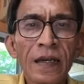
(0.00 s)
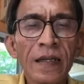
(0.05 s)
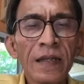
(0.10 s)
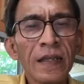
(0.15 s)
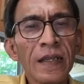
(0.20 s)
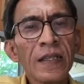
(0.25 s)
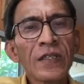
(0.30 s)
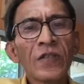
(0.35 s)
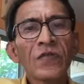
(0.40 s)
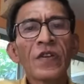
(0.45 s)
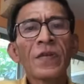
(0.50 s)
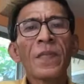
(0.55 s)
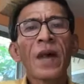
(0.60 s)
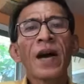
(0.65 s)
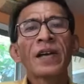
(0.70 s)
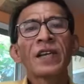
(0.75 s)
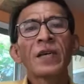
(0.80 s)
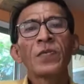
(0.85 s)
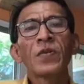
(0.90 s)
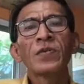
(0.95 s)
It is
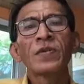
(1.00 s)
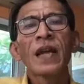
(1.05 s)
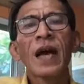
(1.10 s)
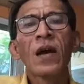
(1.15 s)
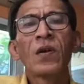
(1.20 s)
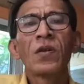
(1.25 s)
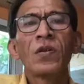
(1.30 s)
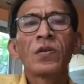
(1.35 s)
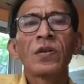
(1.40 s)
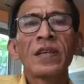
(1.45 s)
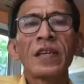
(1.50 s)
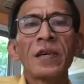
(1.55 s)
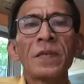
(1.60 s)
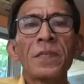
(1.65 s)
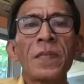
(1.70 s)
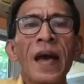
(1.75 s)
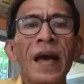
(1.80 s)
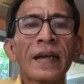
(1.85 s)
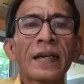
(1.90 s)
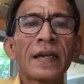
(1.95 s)
remarkable now
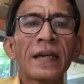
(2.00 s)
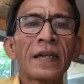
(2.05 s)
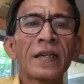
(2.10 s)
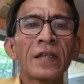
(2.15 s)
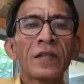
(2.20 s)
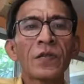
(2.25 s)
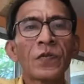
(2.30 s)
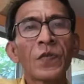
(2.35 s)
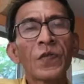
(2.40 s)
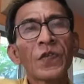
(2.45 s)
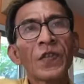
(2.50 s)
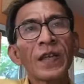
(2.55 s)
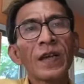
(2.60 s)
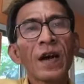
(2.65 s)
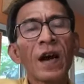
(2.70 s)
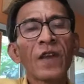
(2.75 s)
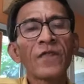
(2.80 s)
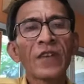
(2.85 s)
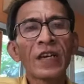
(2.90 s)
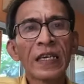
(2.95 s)
looking back to
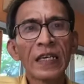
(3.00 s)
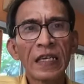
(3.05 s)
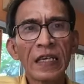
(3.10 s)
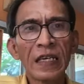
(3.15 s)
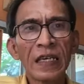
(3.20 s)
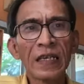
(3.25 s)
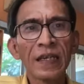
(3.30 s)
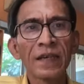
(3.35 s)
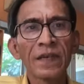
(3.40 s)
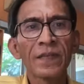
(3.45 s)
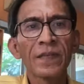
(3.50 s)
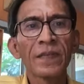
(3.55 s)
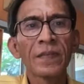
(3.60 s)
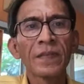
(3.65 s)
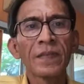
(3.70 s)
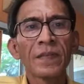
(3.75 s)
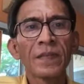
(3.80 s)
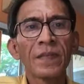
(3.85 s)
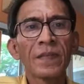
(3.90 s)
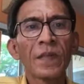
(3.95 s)
think of a king
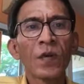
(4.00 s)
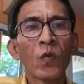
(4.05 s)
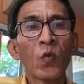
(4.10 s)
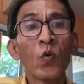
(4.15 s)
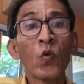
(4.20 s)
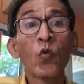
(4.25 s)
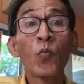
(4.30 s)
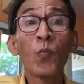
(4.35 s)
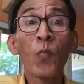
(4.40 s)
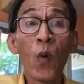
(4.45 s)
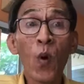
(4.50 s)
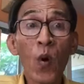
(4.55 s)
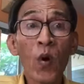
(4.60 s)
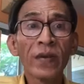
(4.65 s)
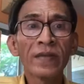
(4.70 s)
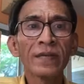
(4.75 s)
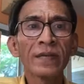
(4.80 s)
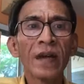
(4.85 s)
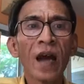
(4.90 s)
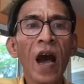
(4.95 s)
who
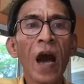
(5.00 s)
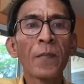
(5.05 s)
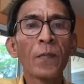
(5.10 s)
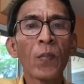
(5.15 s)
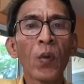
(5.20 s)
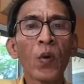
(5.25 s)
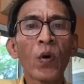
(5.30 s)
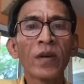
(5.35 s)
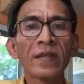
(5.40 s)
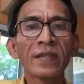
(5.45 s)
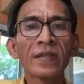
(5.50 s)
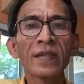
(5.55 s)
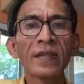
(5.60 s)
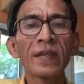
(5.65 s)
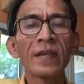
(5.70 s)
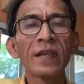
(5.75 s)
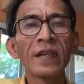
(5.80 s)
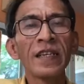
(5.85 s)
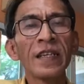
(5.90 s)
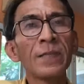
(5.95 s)
born aboard
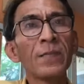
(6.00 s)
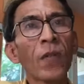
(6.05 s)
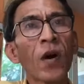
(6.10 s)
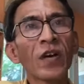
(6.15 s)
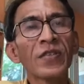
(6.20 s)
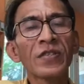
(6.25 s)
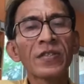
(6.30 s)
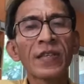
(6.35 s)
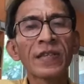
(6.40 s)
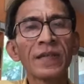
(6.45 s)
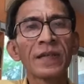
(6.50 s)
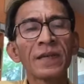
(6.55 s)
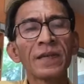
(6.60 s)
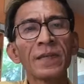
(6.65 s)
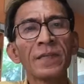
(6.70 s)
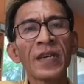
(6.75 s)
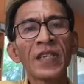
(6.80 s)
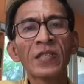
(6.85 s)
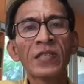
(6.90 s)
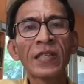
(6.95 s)
in Boston,
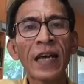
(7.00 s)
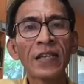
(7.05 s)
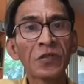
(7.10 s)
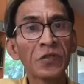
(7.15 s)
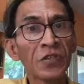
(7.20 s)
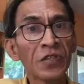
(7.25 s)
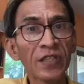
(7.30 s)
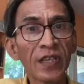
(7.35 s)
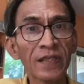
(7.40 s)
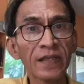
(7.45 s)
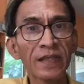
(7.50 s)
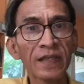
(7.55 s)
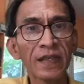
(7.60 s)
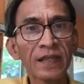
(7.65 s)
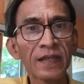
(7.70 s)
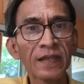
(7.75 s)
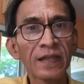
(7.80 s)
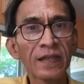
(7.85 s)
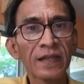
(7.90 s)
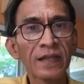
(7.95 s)
Massachusetts,
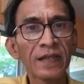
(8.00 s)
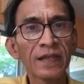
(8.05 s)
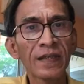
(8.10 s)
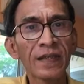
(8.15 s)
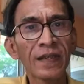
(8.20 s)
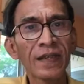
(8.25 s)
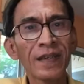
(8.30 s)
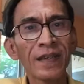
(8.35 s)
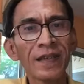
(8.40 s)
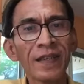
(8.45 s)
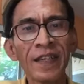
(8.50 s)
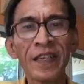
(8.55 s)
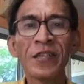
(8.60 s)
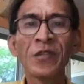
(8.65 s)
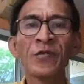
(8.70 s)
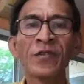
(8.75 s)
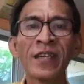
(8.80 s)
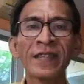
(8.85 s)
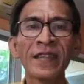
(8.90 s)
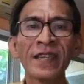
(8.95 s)
the
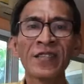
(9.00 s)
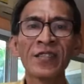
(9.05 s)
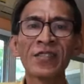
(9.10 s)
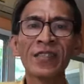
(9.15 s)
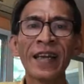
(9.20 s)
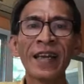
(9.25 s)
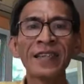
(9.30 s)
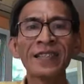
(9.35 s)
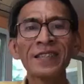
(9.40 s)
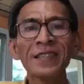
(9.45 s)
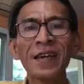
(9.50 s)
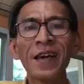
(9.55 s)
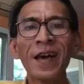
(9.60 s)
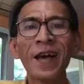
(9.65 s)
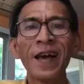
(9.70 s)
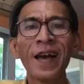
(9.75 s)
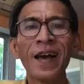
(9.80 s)
United States.